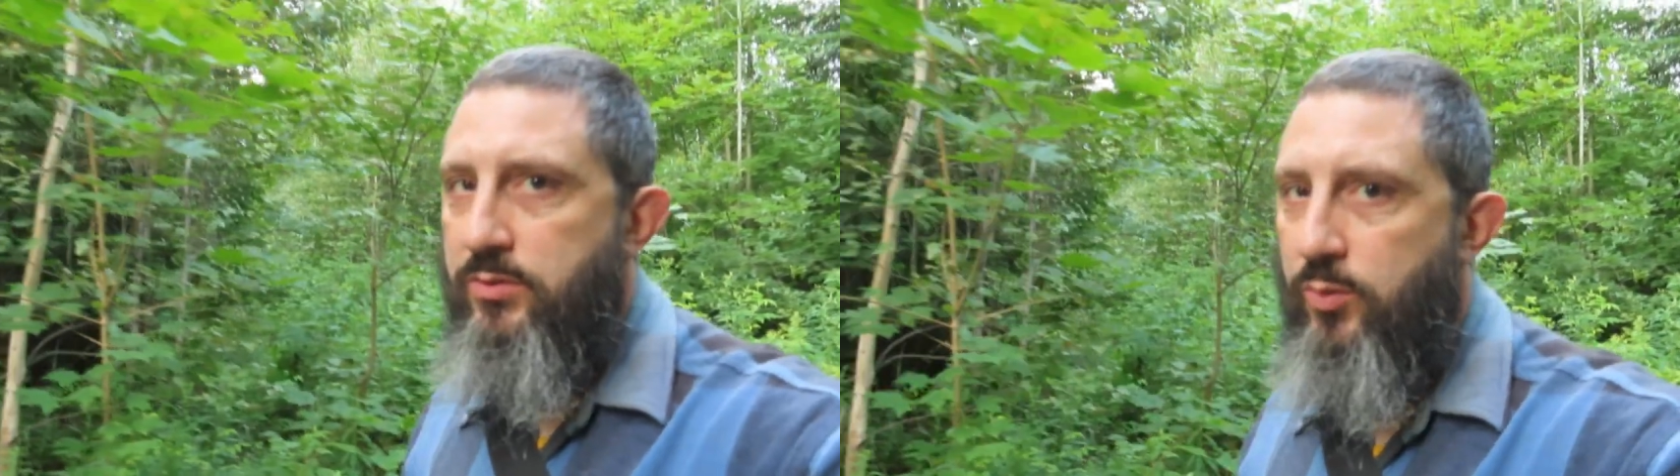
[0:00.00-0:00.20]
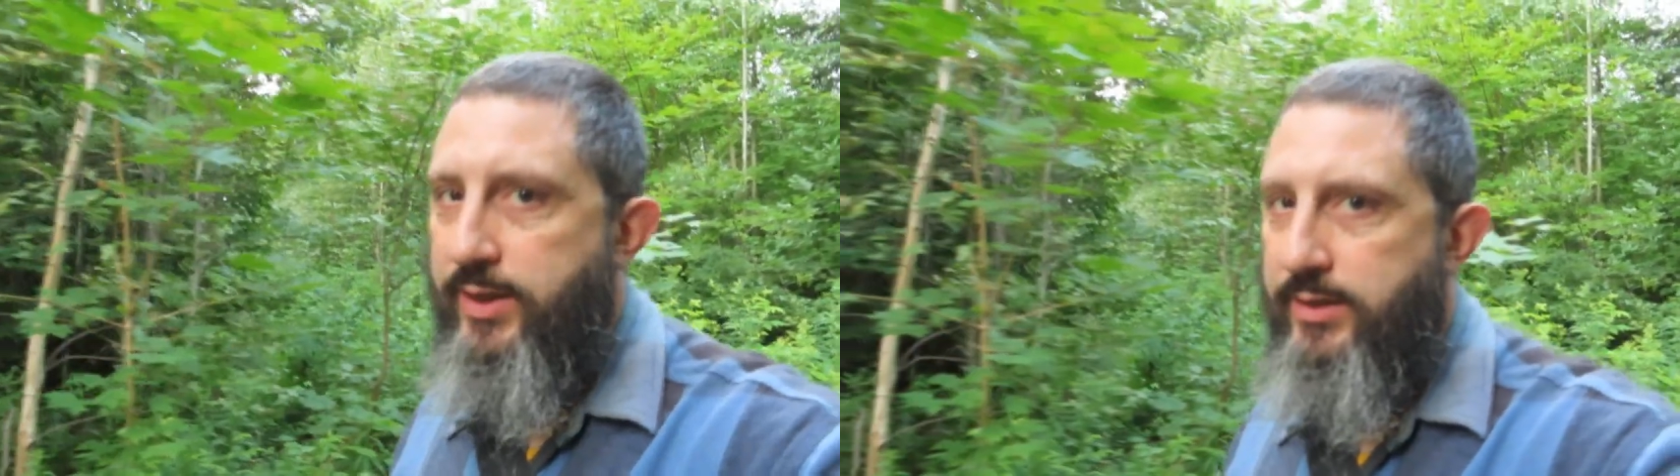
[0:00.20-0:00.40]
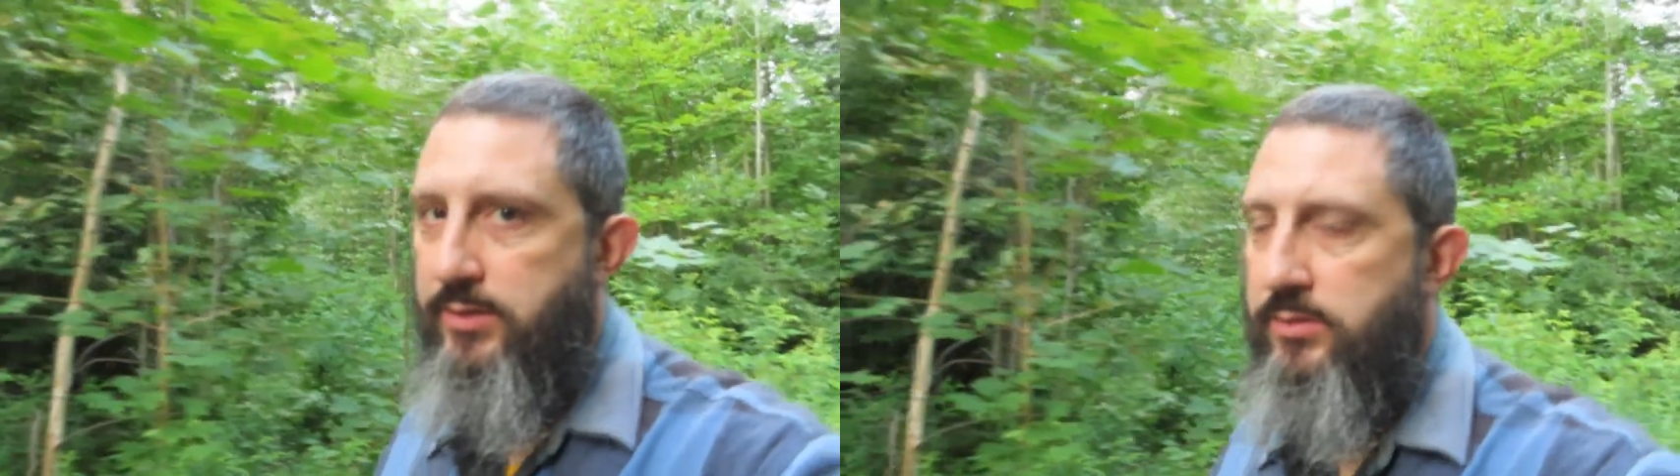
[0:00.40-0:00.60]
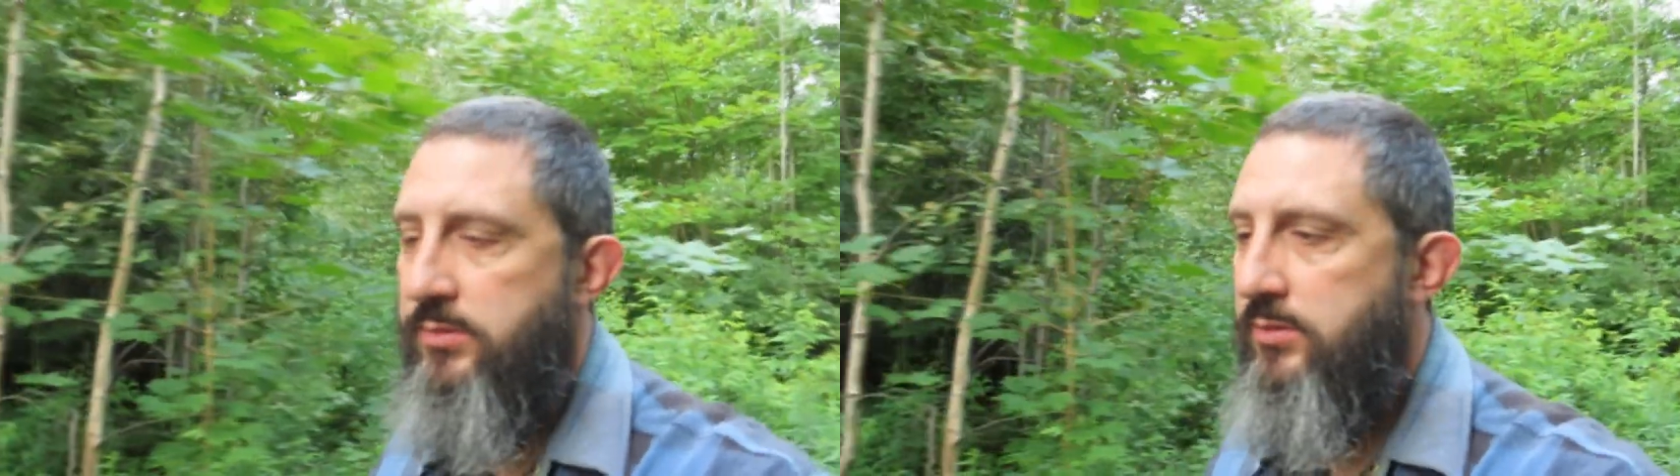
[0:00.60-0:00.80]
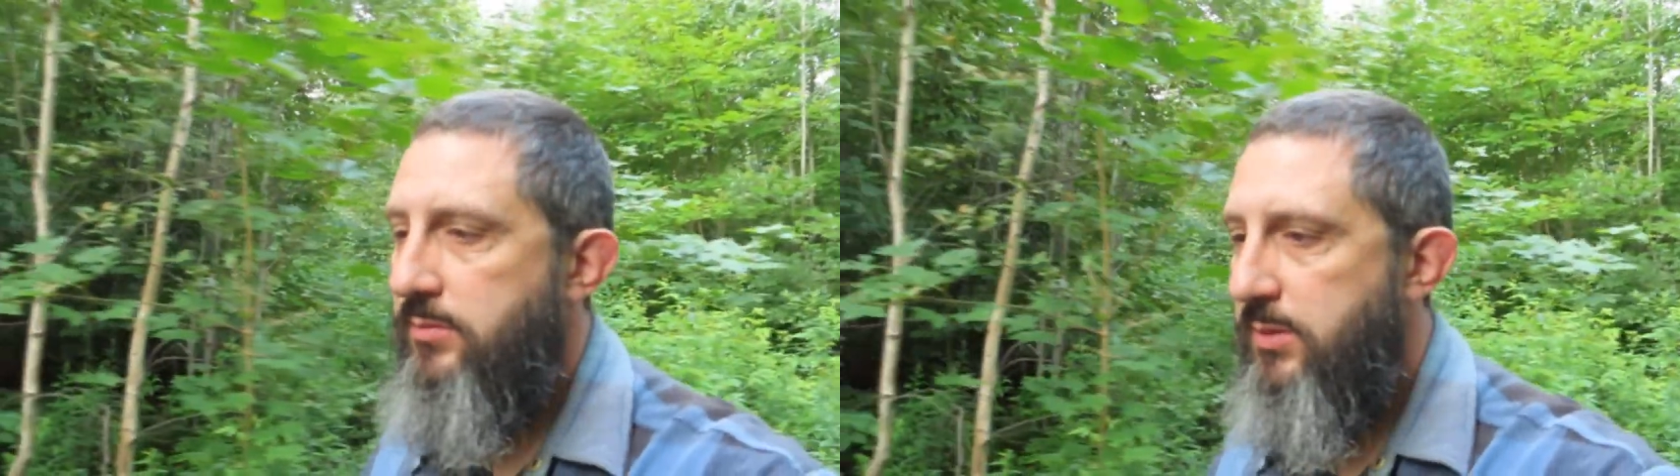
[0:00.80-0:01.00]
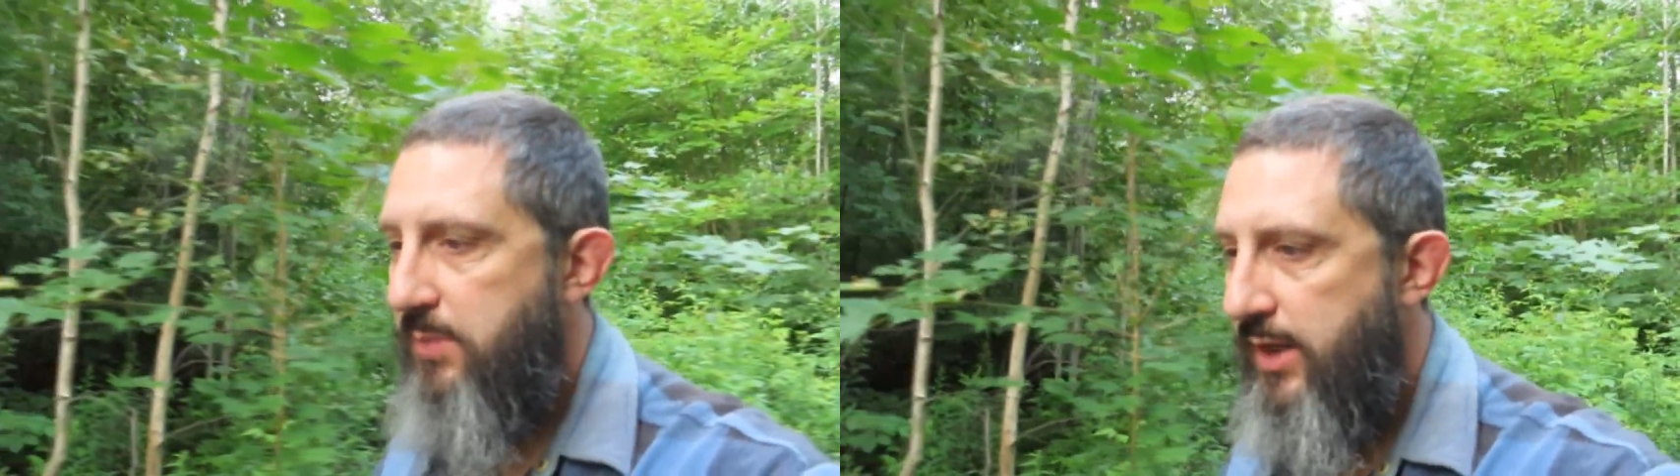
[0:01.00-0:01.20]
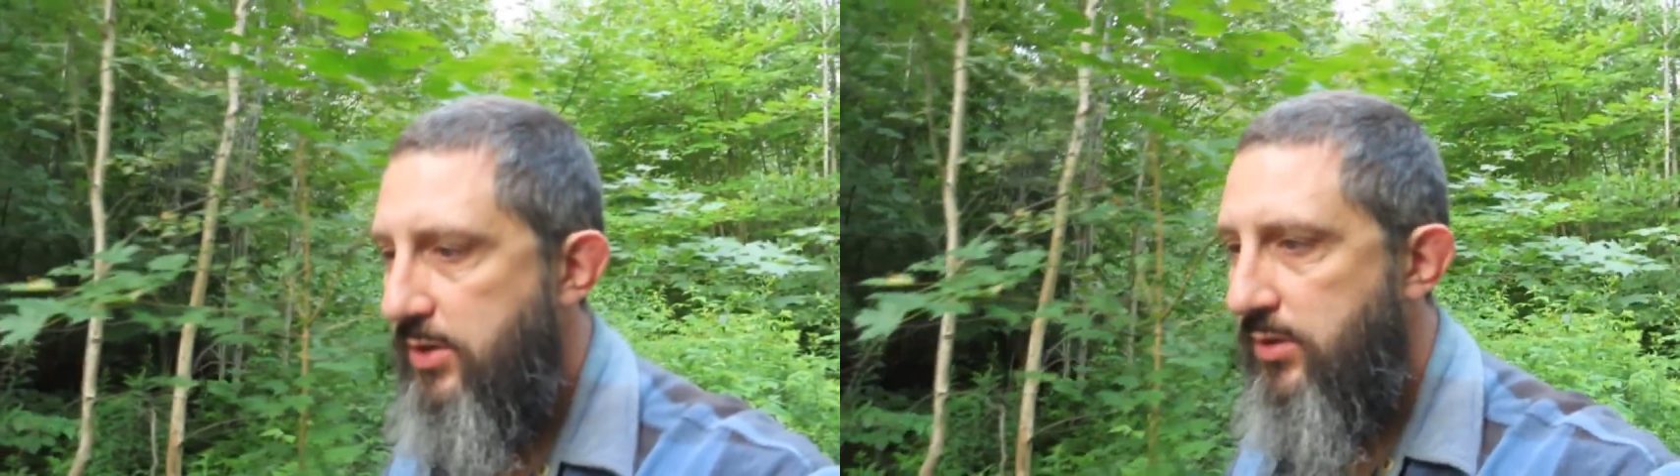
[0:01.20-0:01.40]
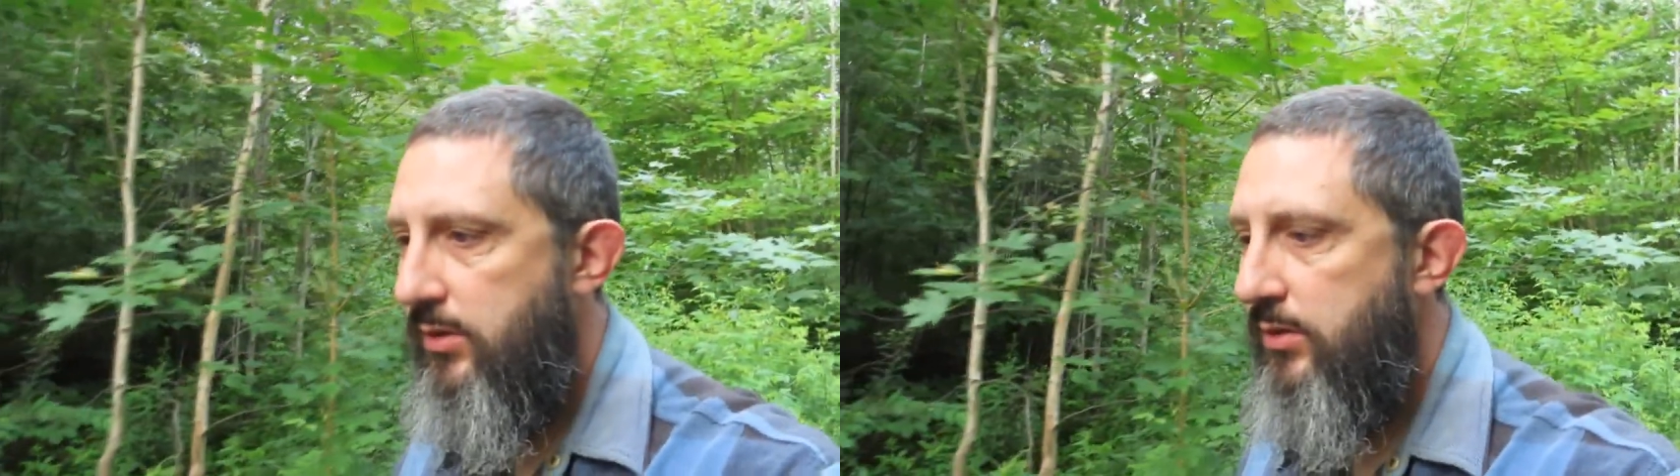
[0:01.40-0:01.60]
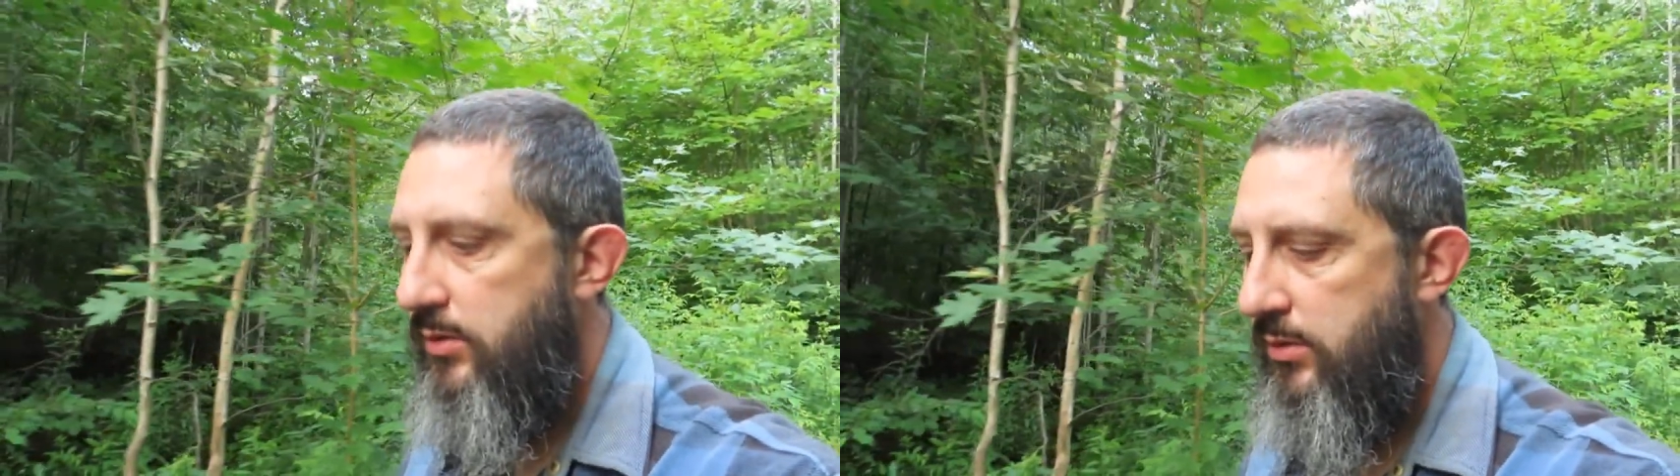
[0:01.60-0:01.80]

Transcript: wait. Be patient.